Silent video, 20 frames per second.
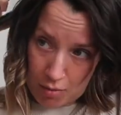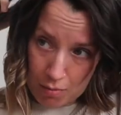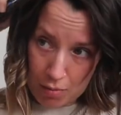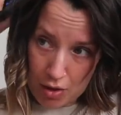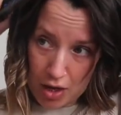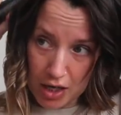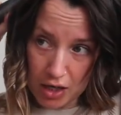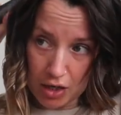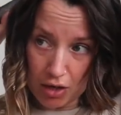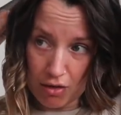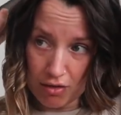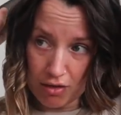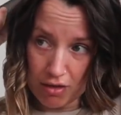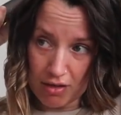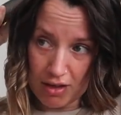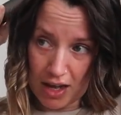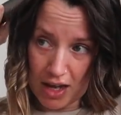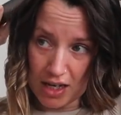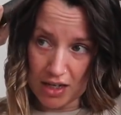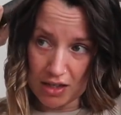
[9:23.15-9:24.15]
but I know
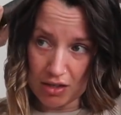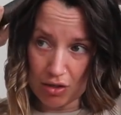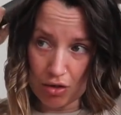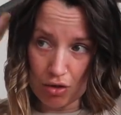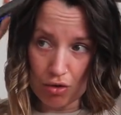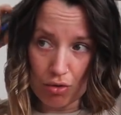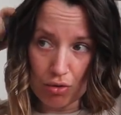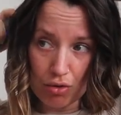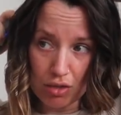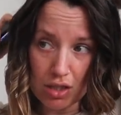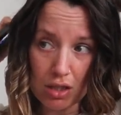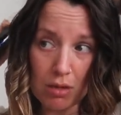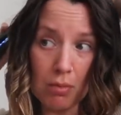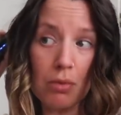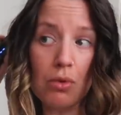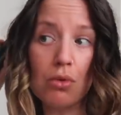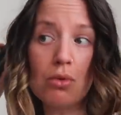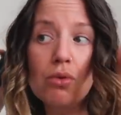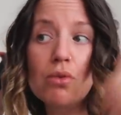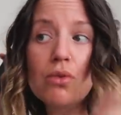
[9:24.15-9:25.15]
that that isn't across the
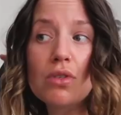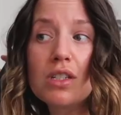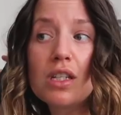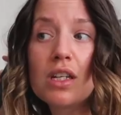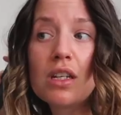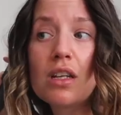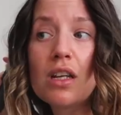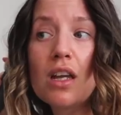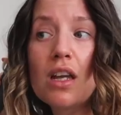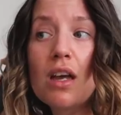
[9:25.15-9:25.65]
board.